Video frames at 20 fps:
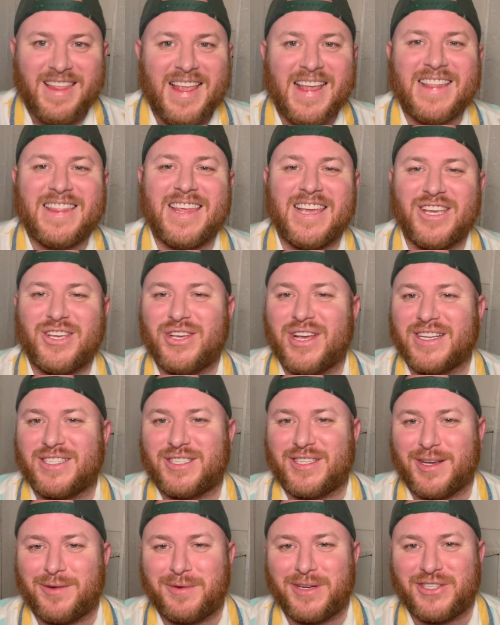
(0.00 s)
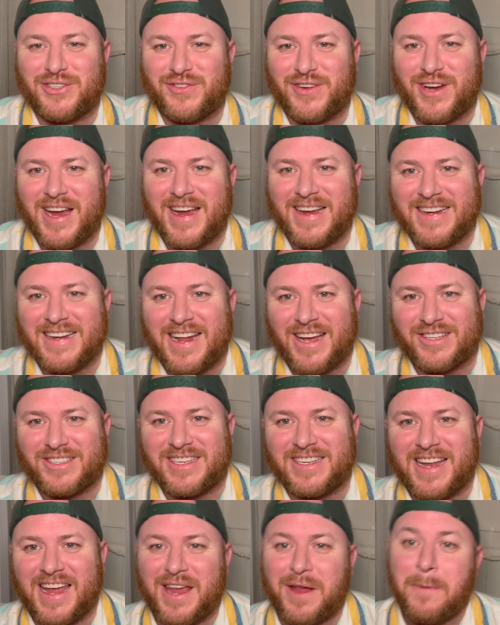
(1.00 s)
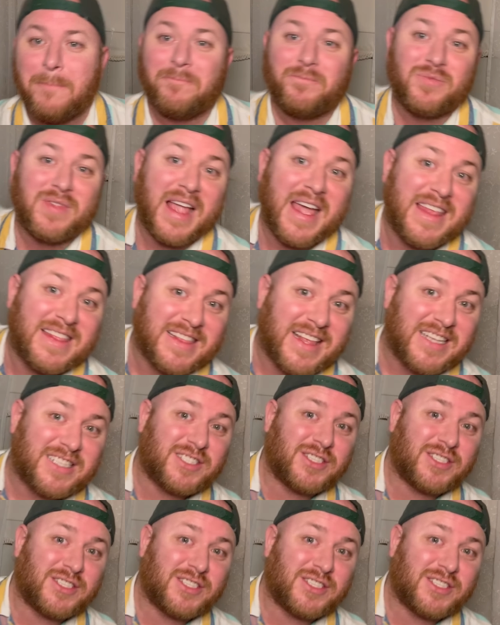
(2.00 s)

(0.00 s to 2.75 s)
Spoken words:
Thank you guys so much for hanging out today, and let's